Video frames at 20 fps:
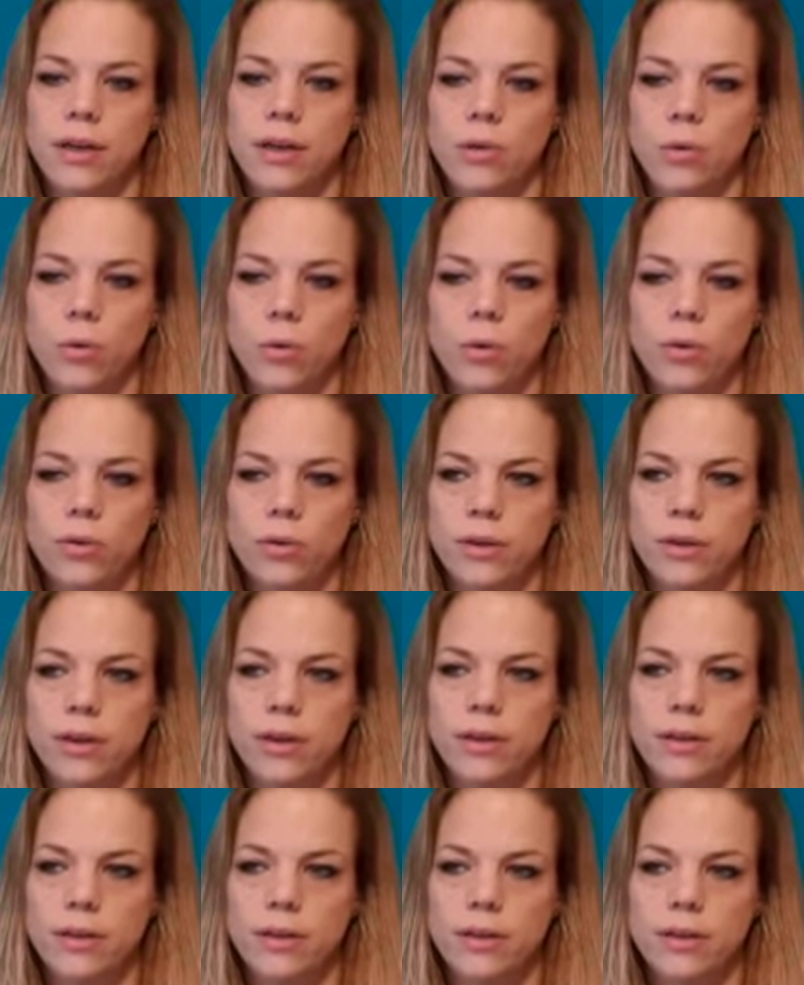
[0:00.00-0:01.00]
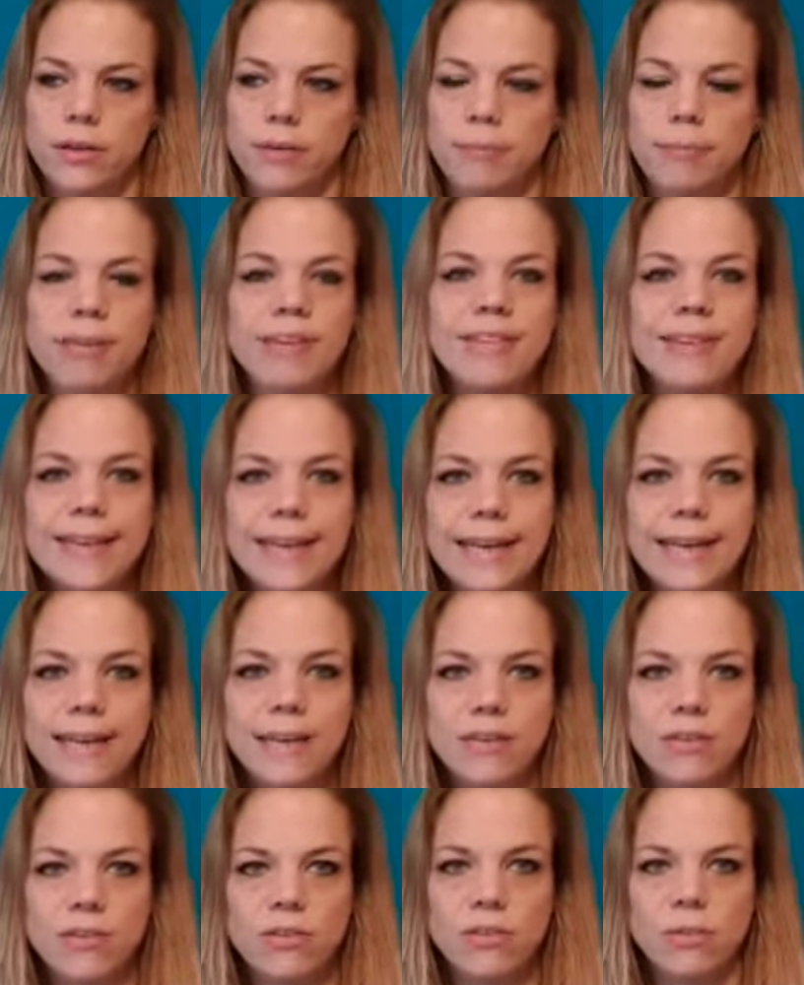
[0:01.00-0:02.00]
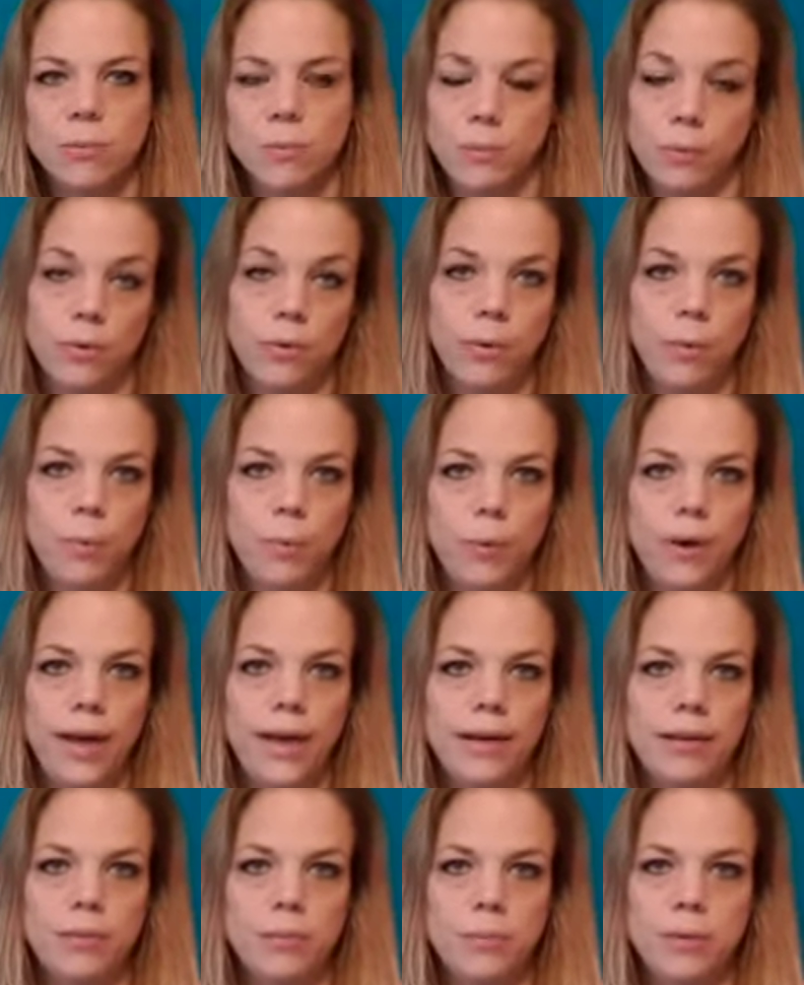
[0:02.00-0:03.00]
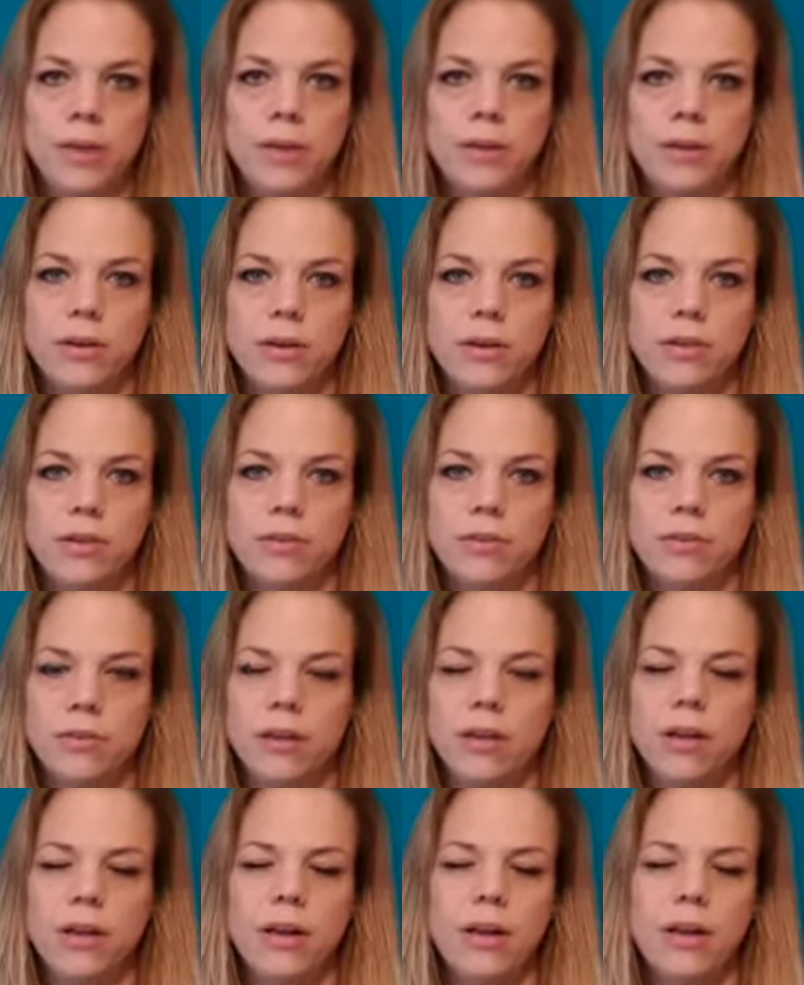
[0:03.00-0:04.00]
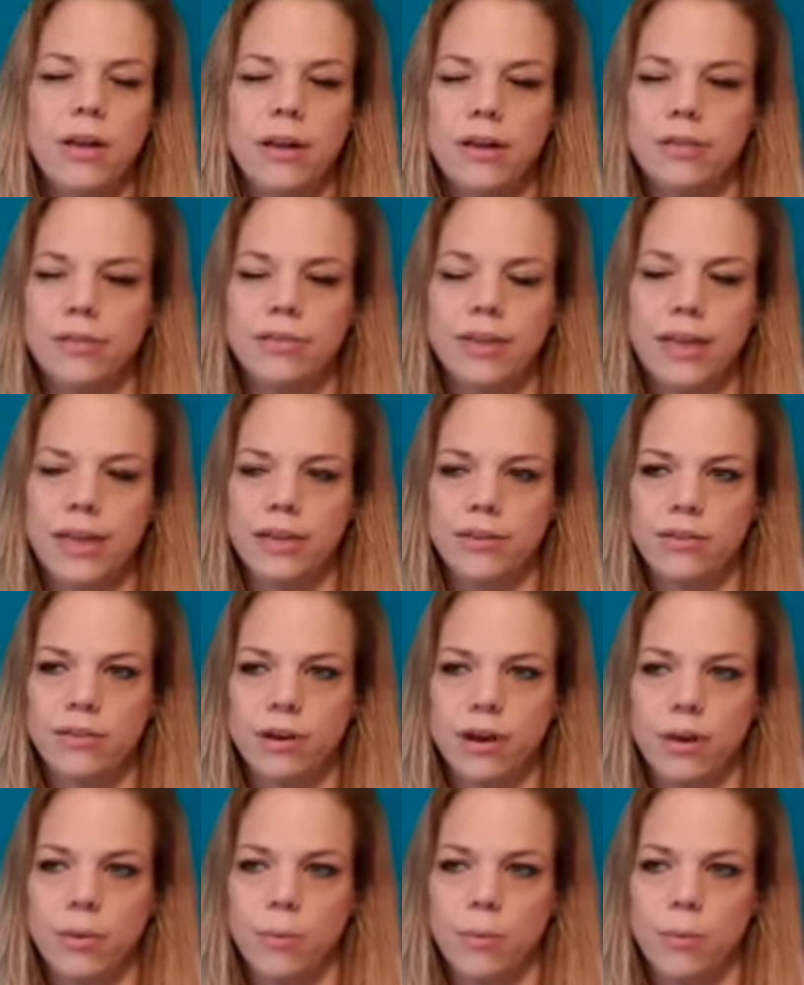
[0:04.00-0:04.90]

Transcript: all the missing kids worldwide, because a lot of kids